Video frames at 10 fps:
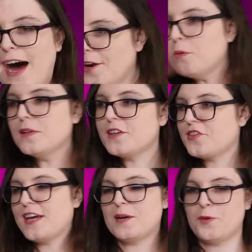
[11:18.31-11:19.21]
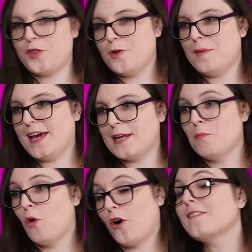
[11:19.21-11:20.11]
I don't really think about them
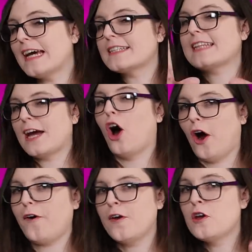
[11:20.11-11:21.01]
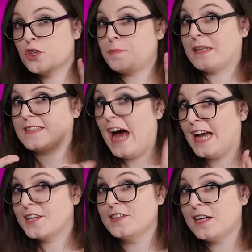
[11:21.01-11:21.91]
anymore, unless they are
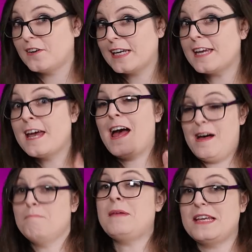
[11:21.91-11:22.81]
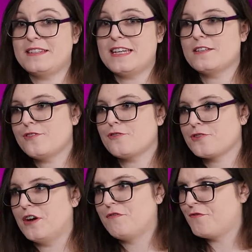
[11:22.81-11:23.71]
spectacularly amazing.
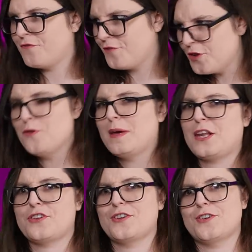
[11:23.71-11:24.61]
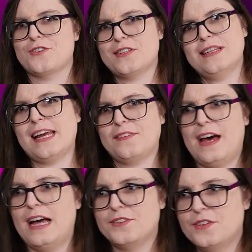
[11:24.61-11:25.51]
There's a few miniatures like
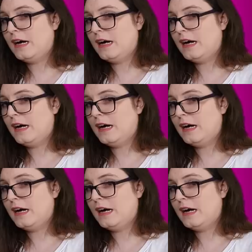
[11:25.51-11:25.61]
that.